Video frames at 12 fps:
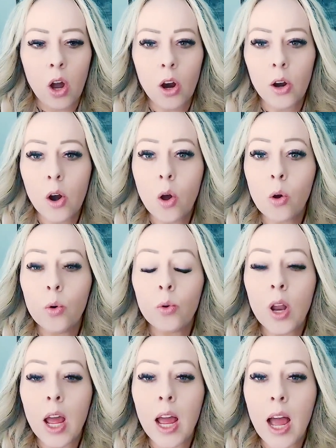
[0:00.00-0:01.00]
our
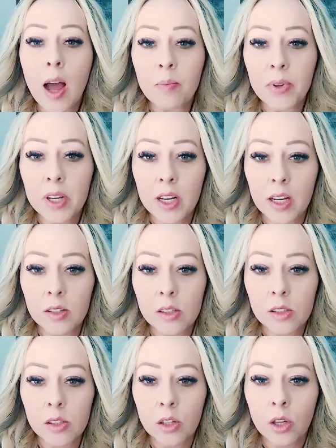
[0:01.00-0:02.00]
own
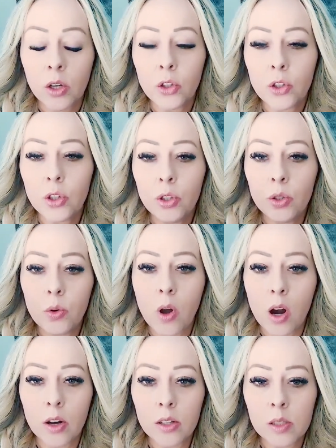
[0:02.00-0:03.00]
happiness to
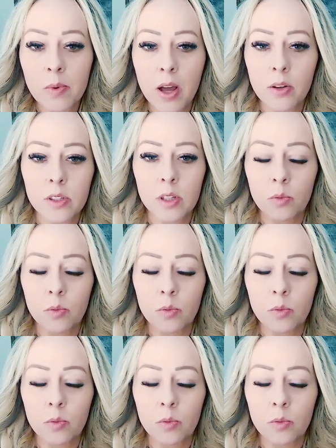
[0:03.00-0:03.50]
our spouse.